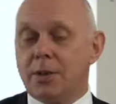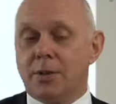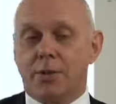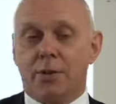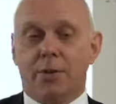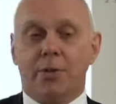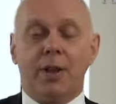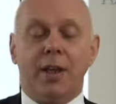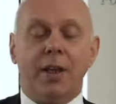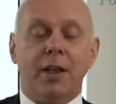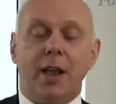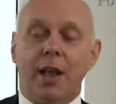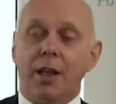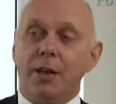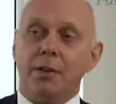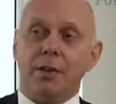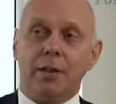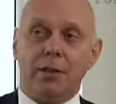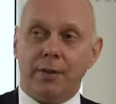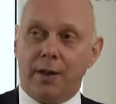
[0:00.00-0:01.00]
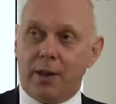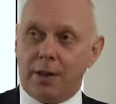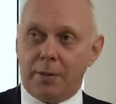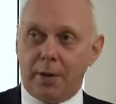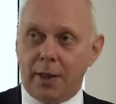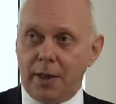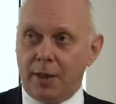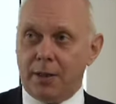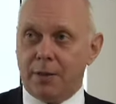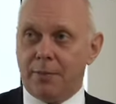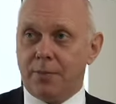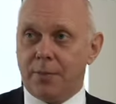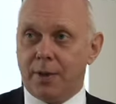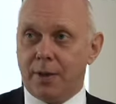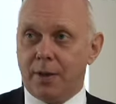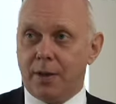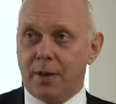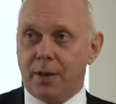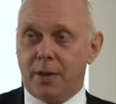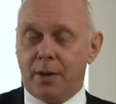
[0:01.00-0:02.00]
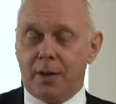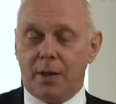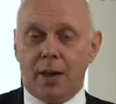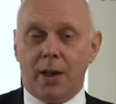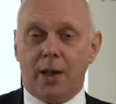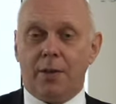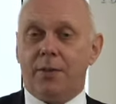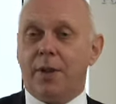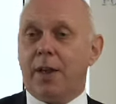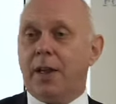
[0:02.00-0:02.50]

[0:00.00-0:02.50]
So they cannot devaluate, and